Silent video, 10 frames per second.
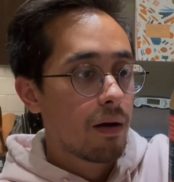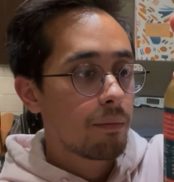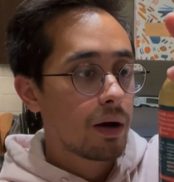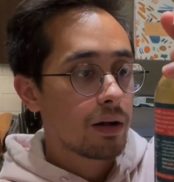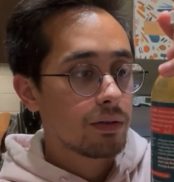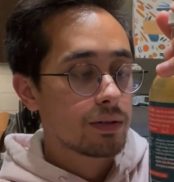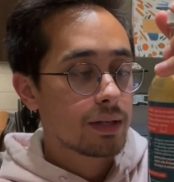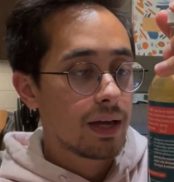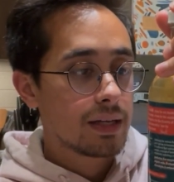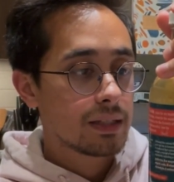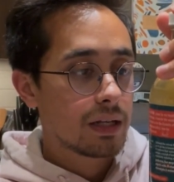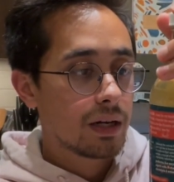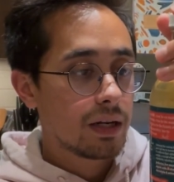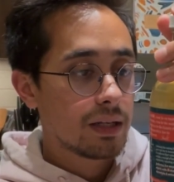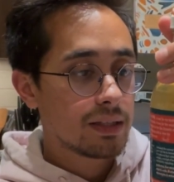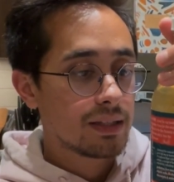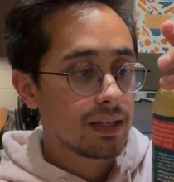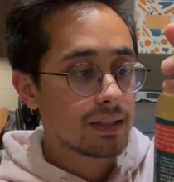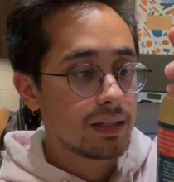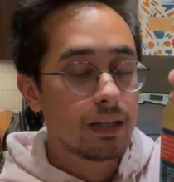Bottle says there is
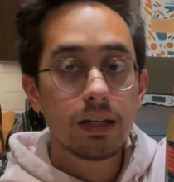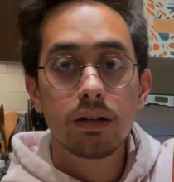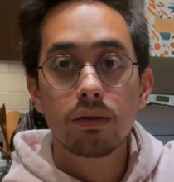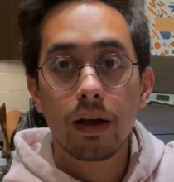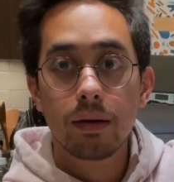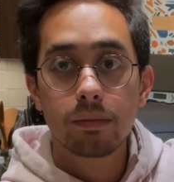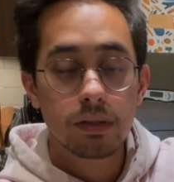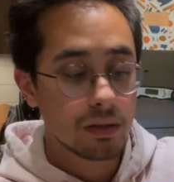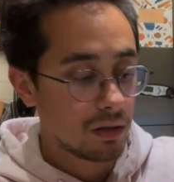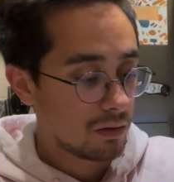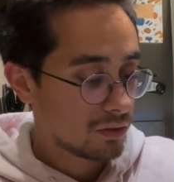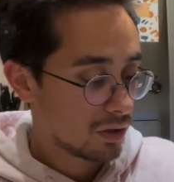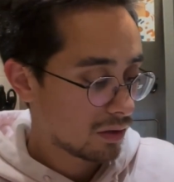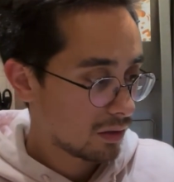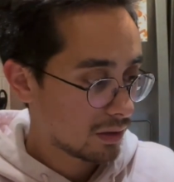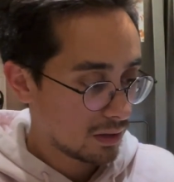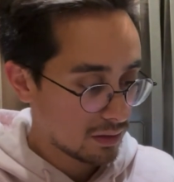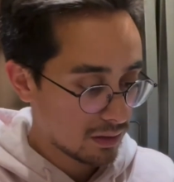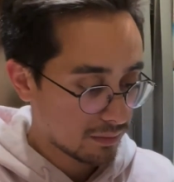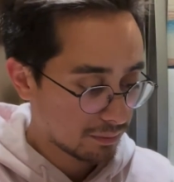16 grams of sugar in this.